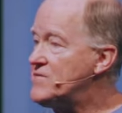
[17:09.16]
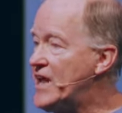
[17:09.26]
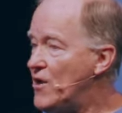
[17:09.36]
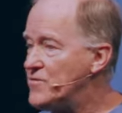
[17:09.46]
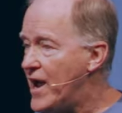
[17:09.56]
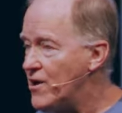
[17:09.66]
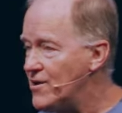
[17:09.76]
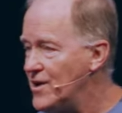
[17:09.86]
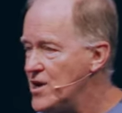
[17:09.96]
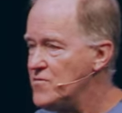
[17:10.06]
held there
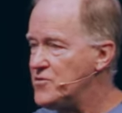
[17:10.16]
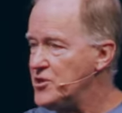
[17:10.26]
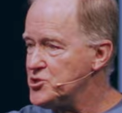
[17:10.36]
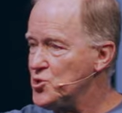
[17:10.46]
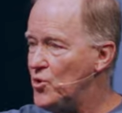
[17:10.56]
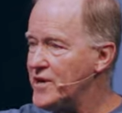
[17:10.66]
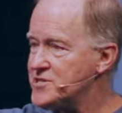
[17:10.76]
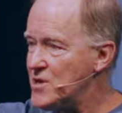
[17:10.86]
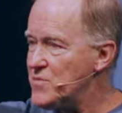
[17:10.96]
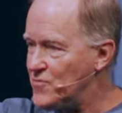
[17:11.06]
for the joy
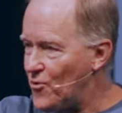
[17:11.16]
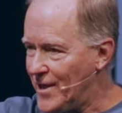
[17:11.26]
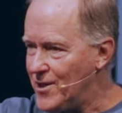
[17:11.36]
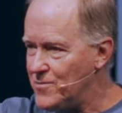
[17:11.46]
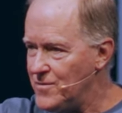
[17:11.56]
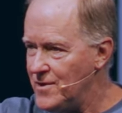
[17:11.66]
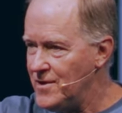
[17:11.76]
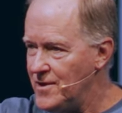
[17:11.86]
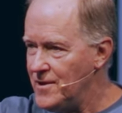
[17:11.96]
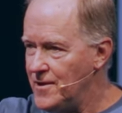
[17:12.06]
set before him?
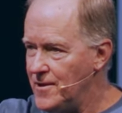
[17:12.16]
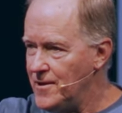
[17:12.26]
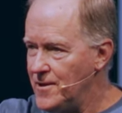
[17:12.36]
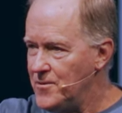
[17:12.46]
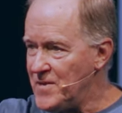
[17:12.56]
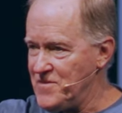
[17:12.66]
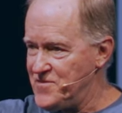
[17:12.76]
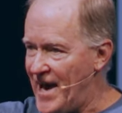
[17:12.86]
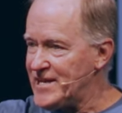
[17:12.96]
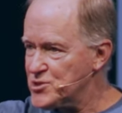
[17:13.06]
I mean,
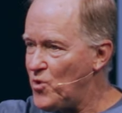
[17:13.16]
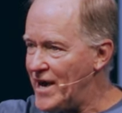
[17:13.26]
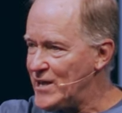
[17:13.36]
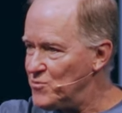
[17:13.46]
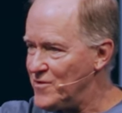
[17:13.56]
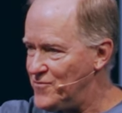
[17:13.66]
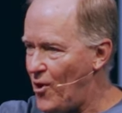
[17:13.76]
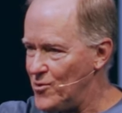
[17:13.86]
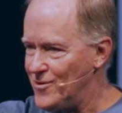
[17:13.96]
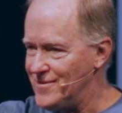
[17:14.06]
that's why he went
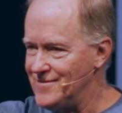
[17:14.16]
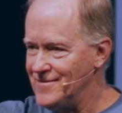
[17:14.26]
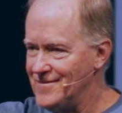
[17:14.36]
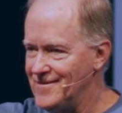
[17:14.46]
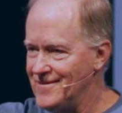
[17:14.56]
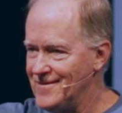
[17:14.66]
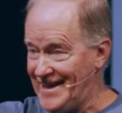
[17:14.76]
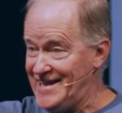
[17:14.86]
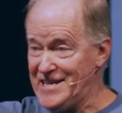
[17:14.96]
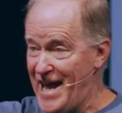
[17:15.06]
forward.
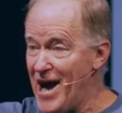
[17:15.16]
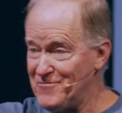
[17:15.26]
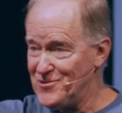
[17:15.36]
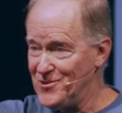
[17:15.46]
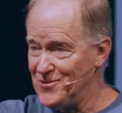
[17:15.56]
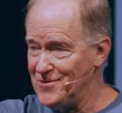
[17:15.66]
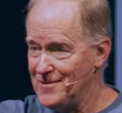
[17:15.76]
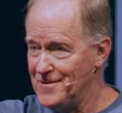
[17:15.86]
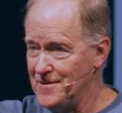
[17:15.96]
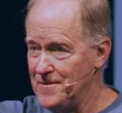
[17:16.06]
He didn't have to,
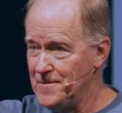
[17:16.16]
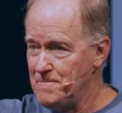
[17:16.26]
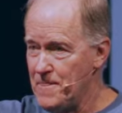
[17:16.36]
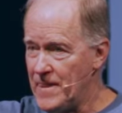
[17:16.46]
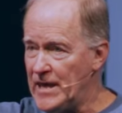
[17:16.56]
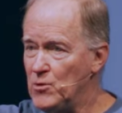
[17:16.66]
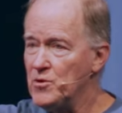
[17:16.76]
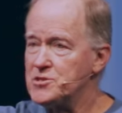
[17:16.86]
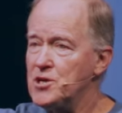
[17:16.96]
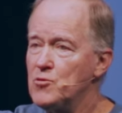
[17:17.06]
he
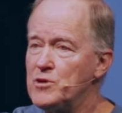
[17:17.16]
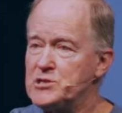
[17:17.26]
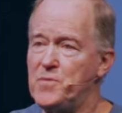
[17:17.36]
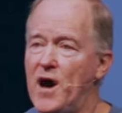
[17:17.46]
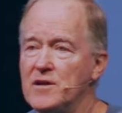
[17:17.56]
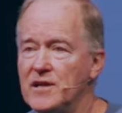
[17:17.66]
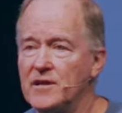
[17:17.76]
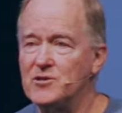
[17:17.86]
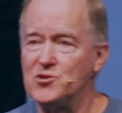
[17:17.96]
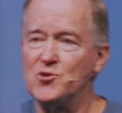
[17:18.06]
was
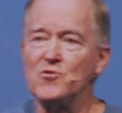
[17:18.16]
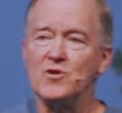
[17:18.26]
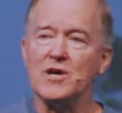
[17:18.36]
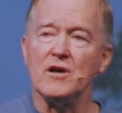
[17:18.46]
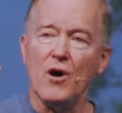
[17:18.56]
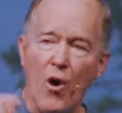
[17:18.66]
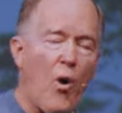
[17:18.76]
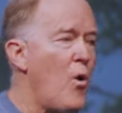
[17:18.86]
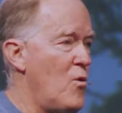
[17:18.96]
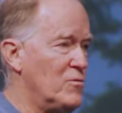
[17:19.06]
responding to the
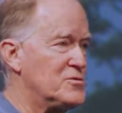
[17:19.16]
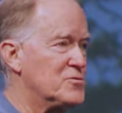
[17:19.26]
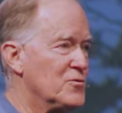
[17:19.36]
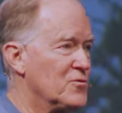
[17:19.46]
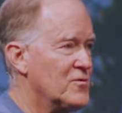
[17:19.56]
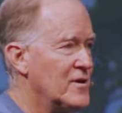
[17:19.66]
whole truth